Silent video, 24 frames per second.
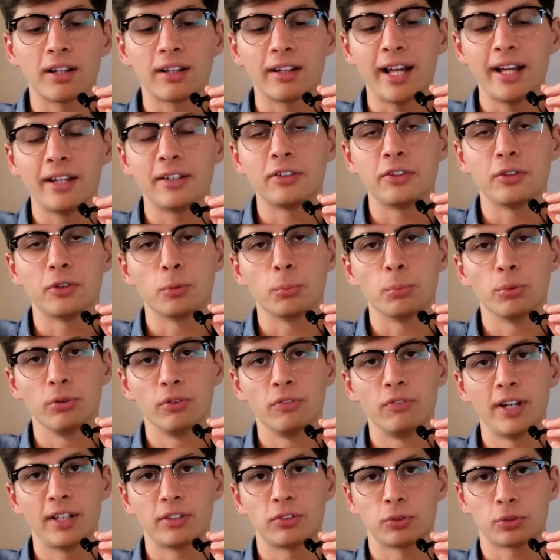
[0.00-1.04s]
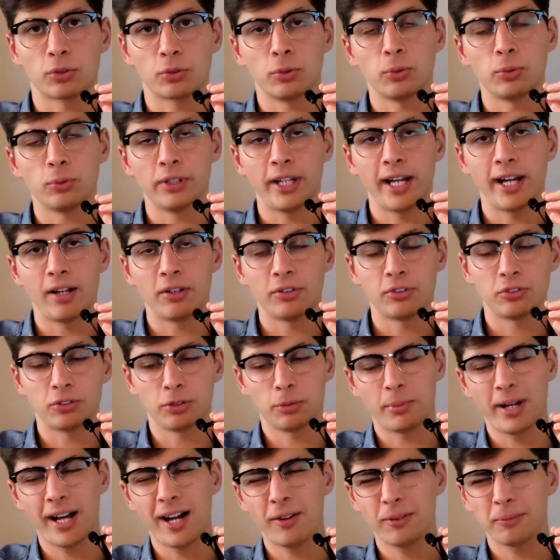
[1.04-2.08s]
to let your brew vessel cool down to
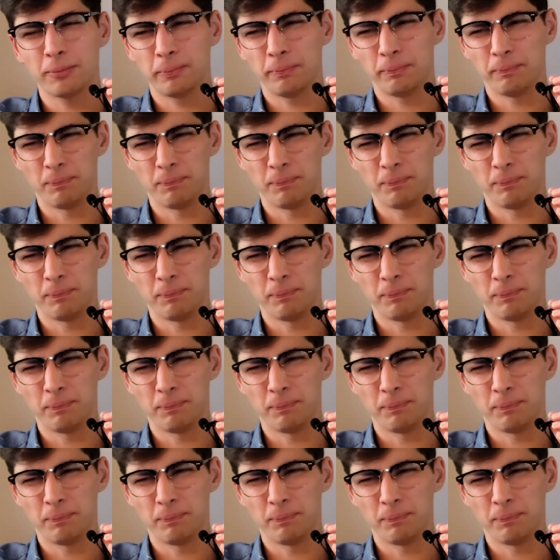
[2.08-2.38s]
about